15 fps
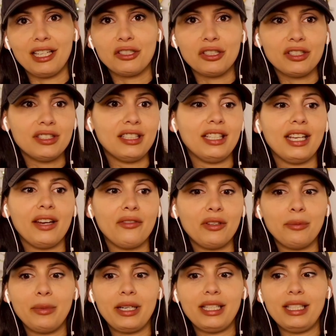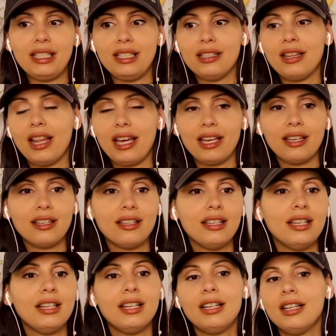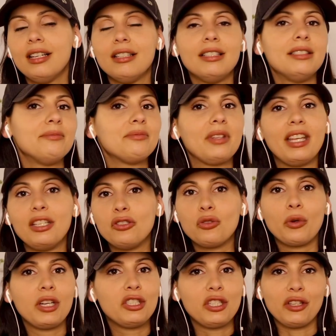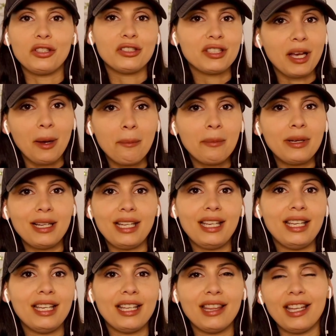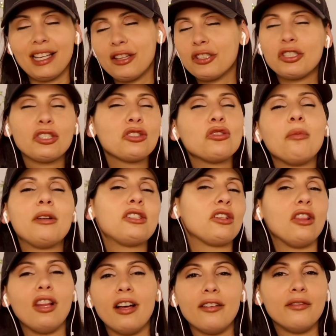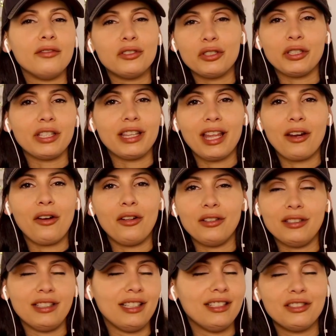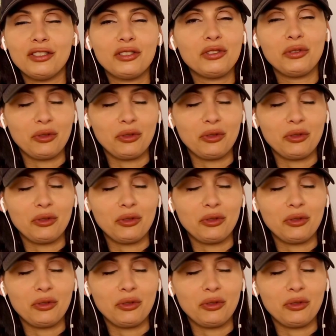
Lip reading: just seeing everybody like enjoy each other's company, and like there's just so much love during that holiday. It's just so